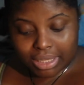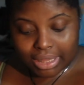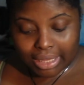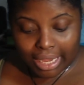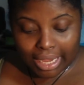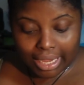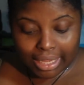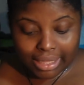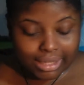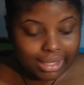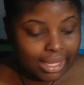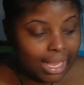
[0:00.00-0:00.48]

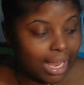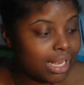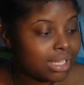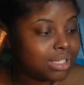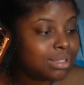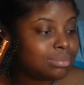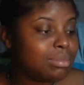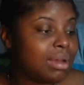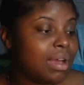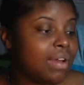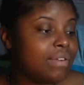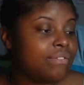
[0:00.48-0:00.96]
Like that
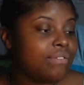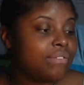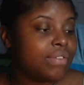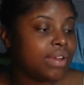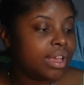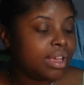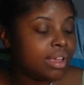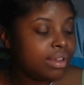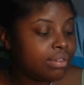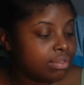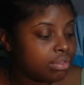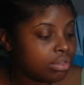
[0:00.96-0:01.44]
is my
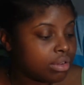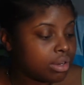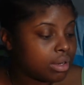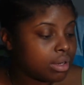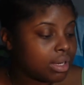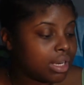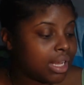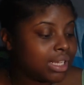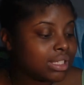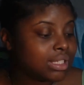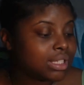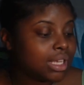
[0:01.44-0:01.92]

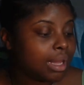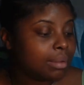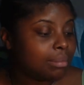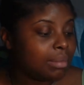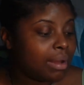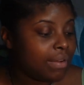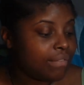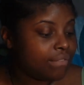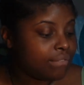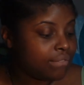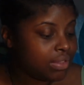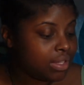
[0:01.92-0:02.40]
favorite. That's like
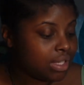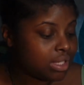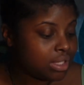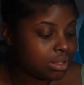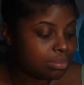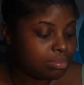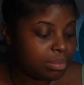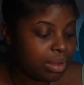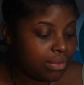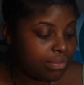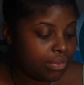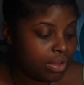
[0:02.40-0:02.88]
my this is
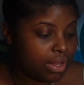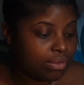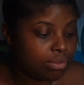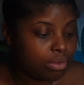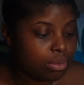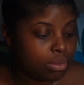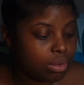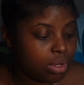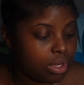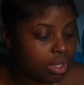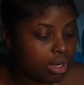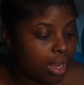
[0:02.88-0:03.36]
my
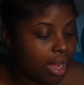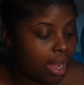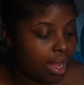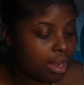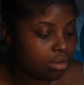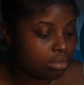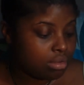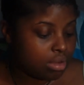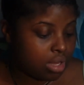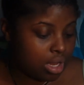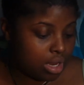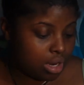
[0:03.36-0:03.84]
favorite one. I
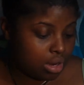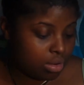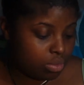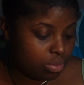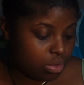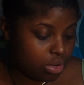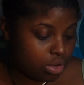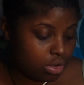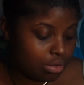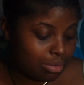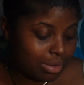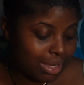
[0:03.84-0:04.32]
don't care
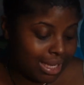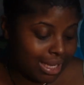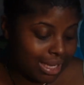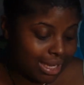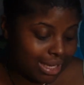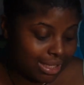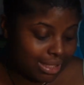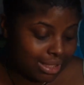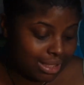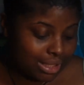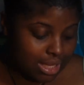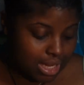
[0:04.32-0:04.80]
what nobody
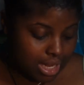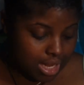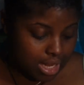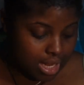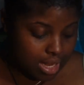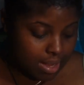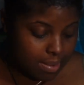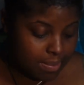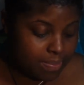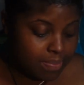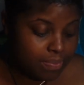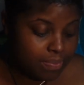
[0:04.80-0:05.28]
gotta say.